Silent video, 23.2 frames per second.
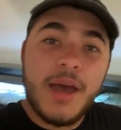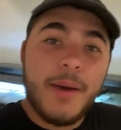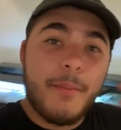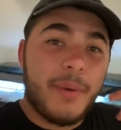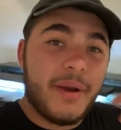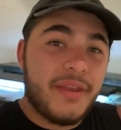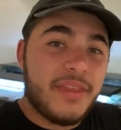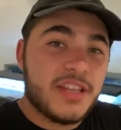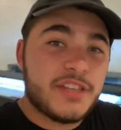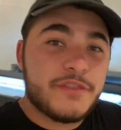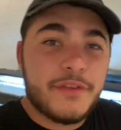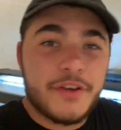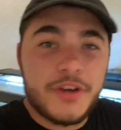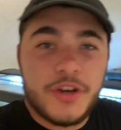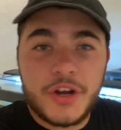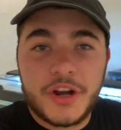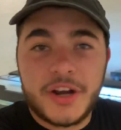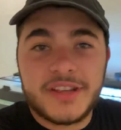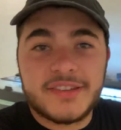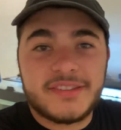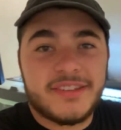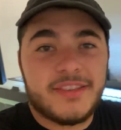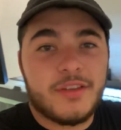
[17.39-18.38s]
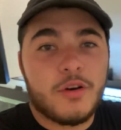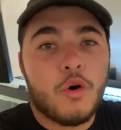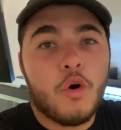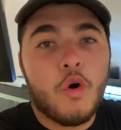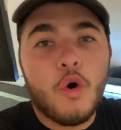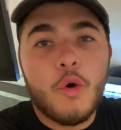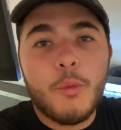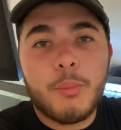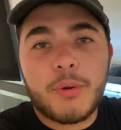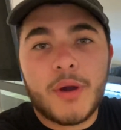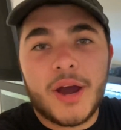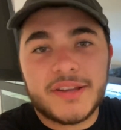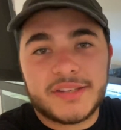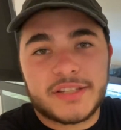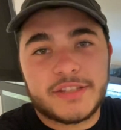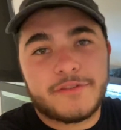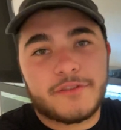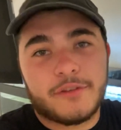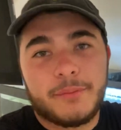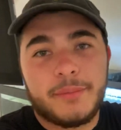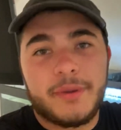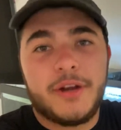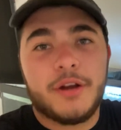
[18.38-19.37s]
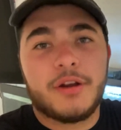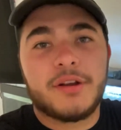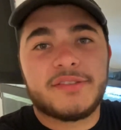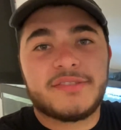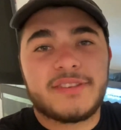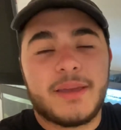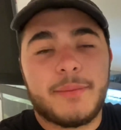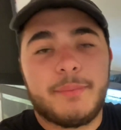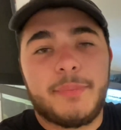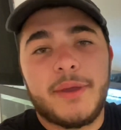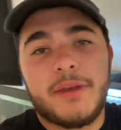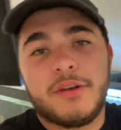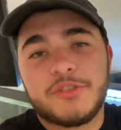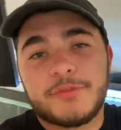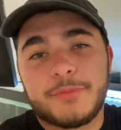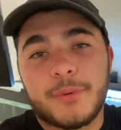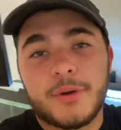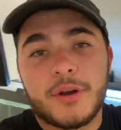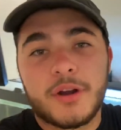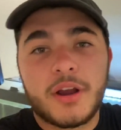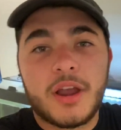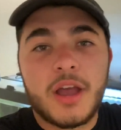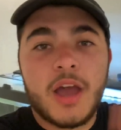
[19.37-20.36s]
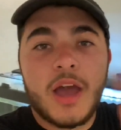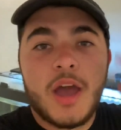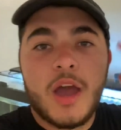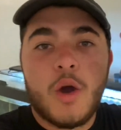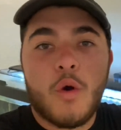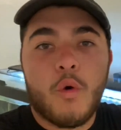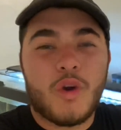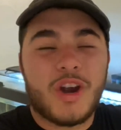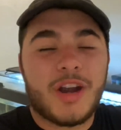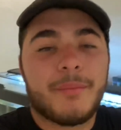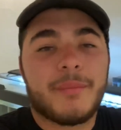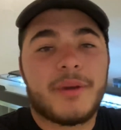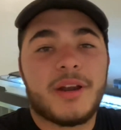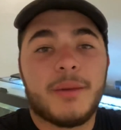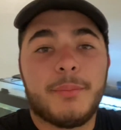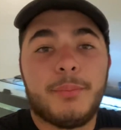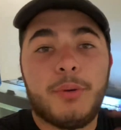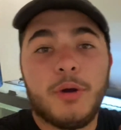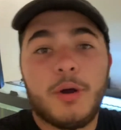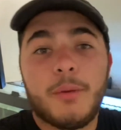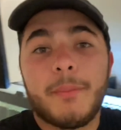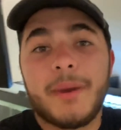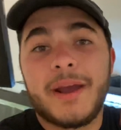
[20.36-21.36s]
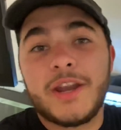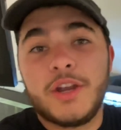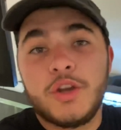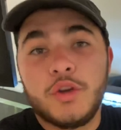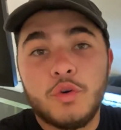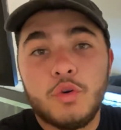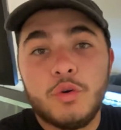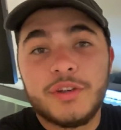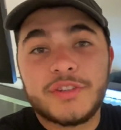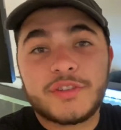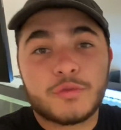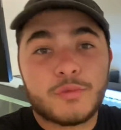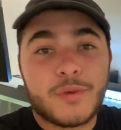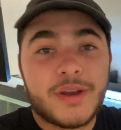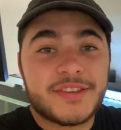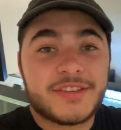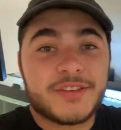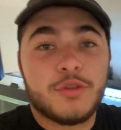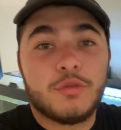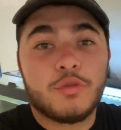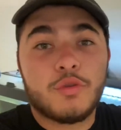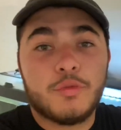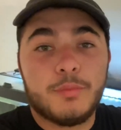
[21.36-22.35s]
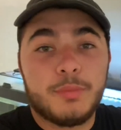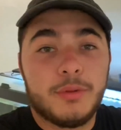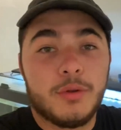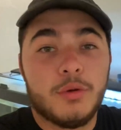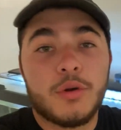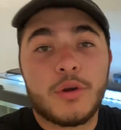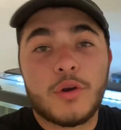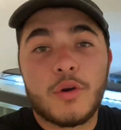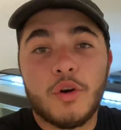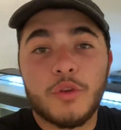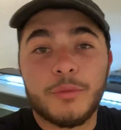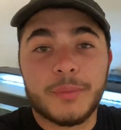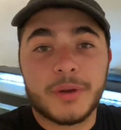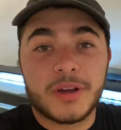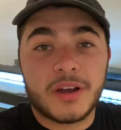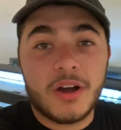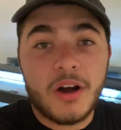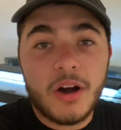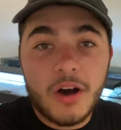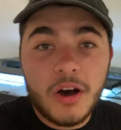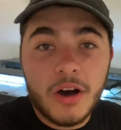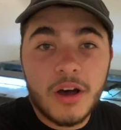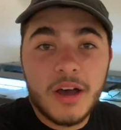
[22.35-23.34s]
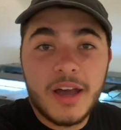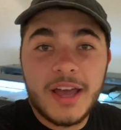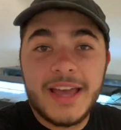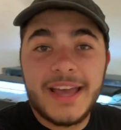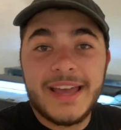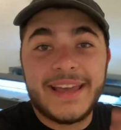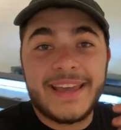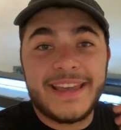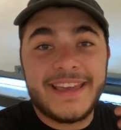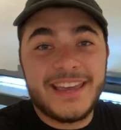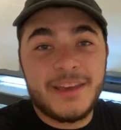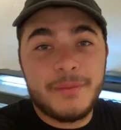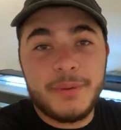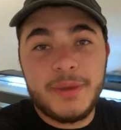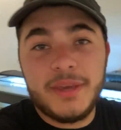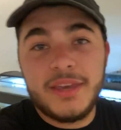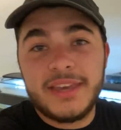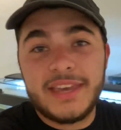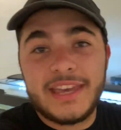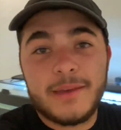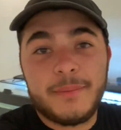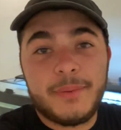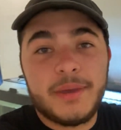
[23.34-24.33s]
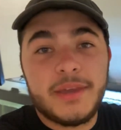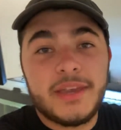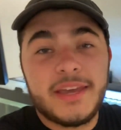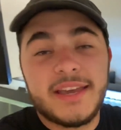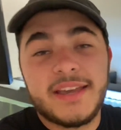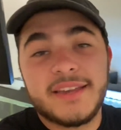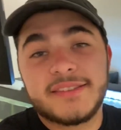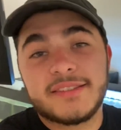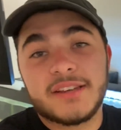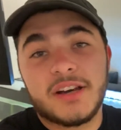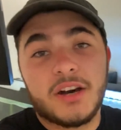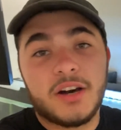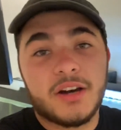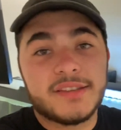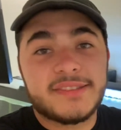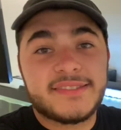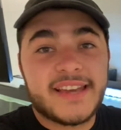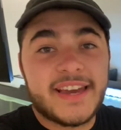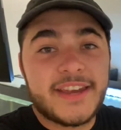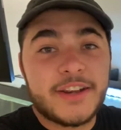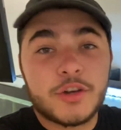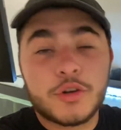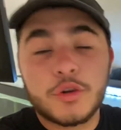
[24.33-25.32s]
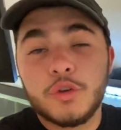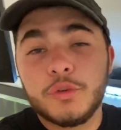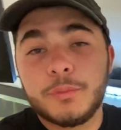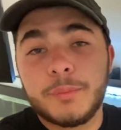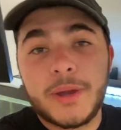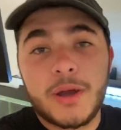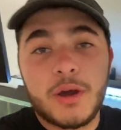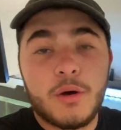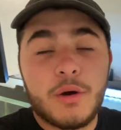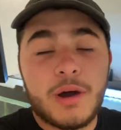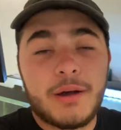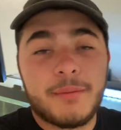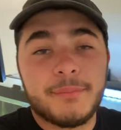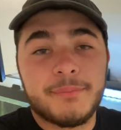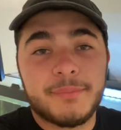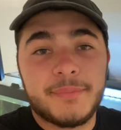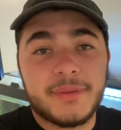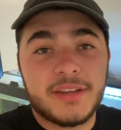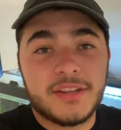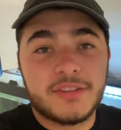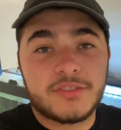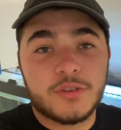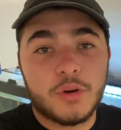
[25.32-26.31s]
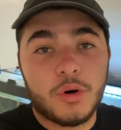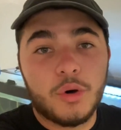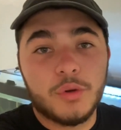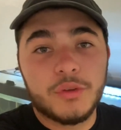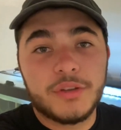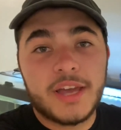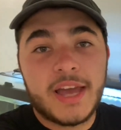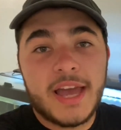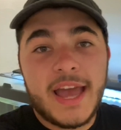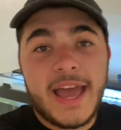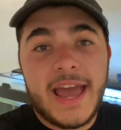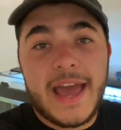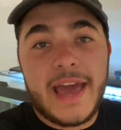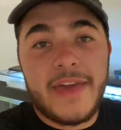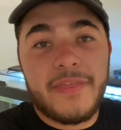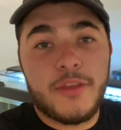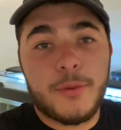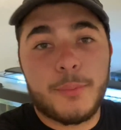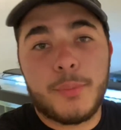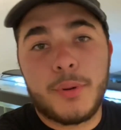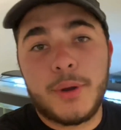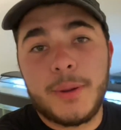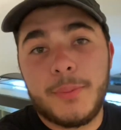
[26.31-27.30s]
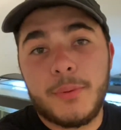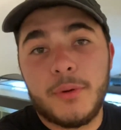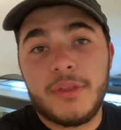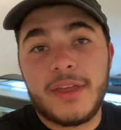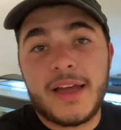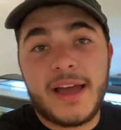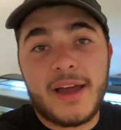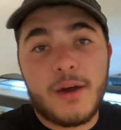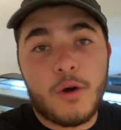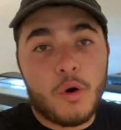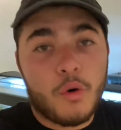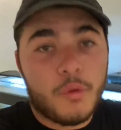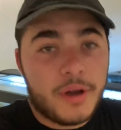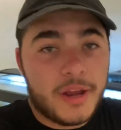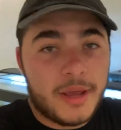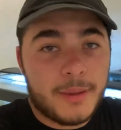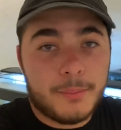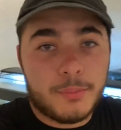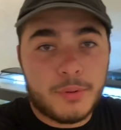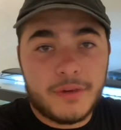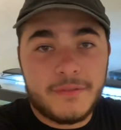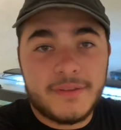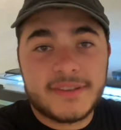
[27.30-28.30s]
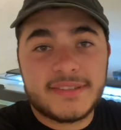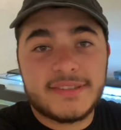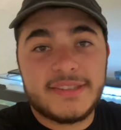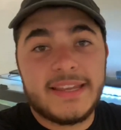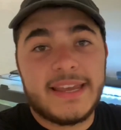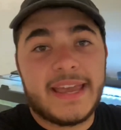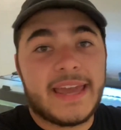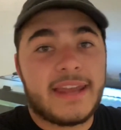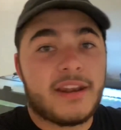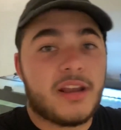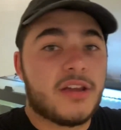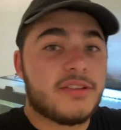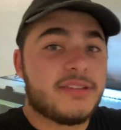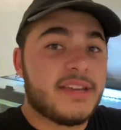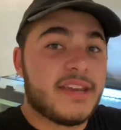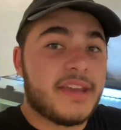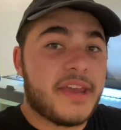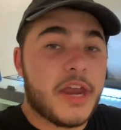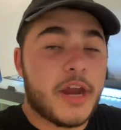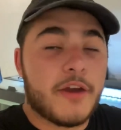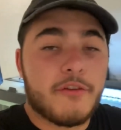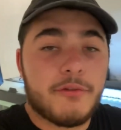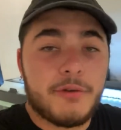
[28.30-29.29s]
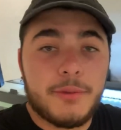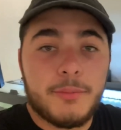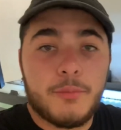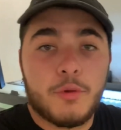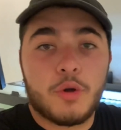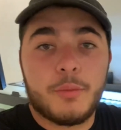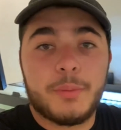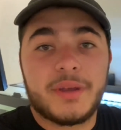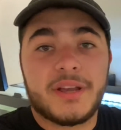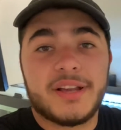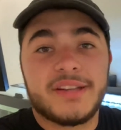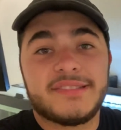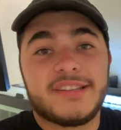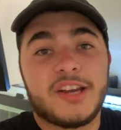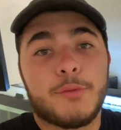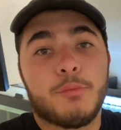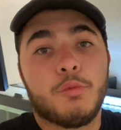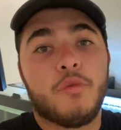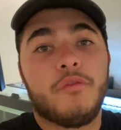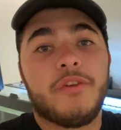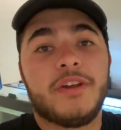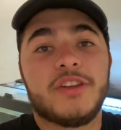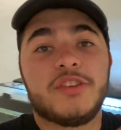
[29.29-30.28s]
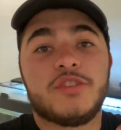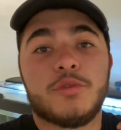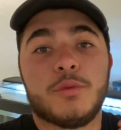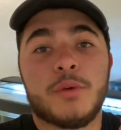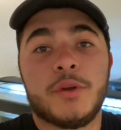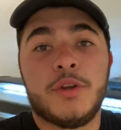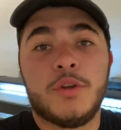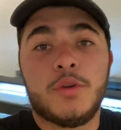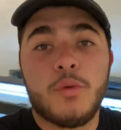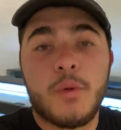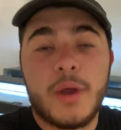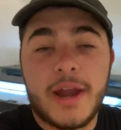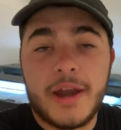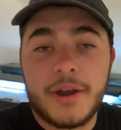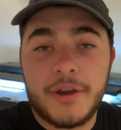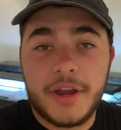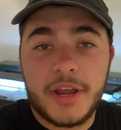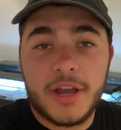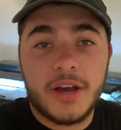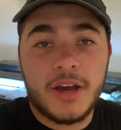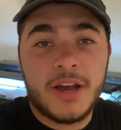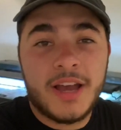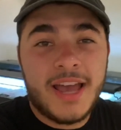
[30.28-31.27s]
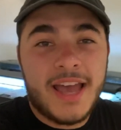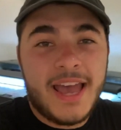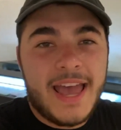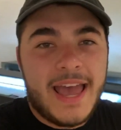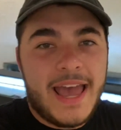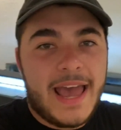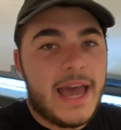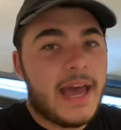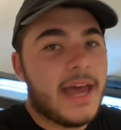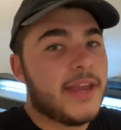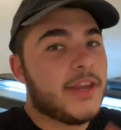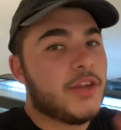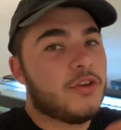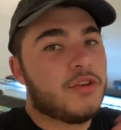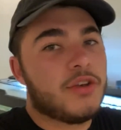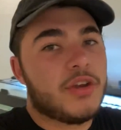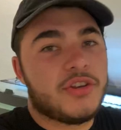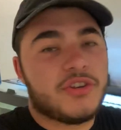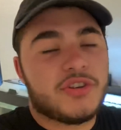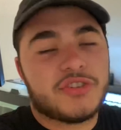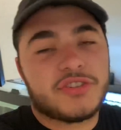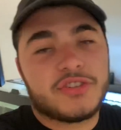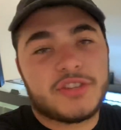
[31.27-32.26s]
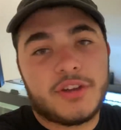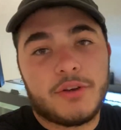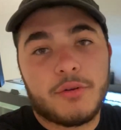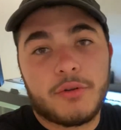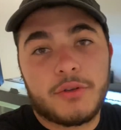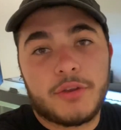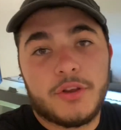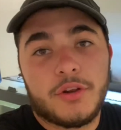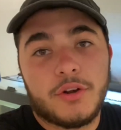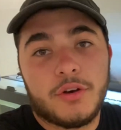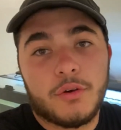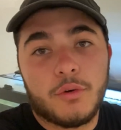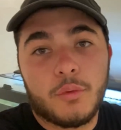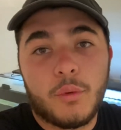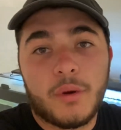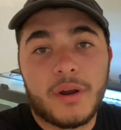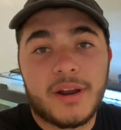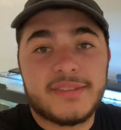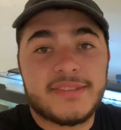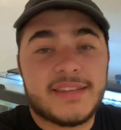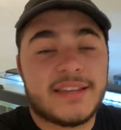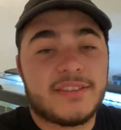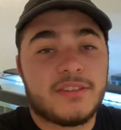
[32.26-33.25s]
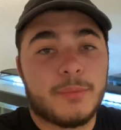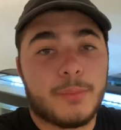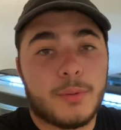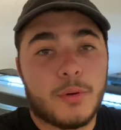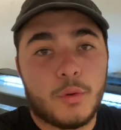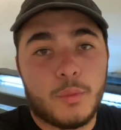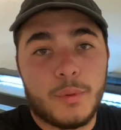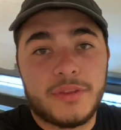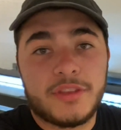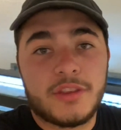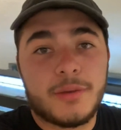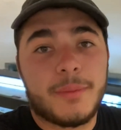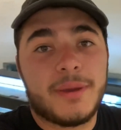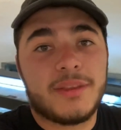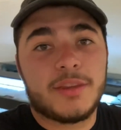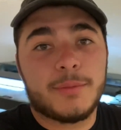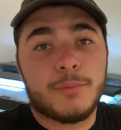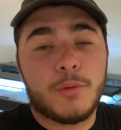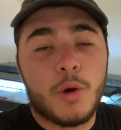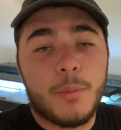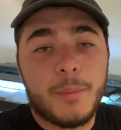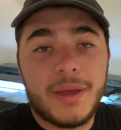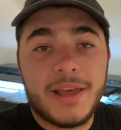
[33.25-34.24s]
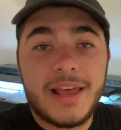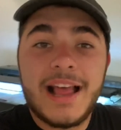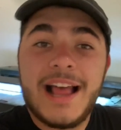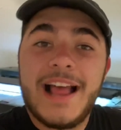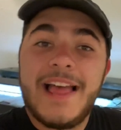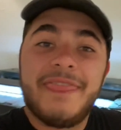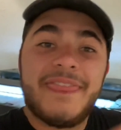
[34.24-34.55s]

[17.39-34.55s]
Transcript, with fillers: But in this video, you're gonna see the whole process from here to St. Petersburg, where I'm gonna put my newest rescue blue and gold macaw, Gibby. Gibby is a 10-year-old male, I'm being told, and the people that own him previously cannot take care of him anymore because they're moving into a new area, and you just don't, you know, wanna take the bird with them at the moment.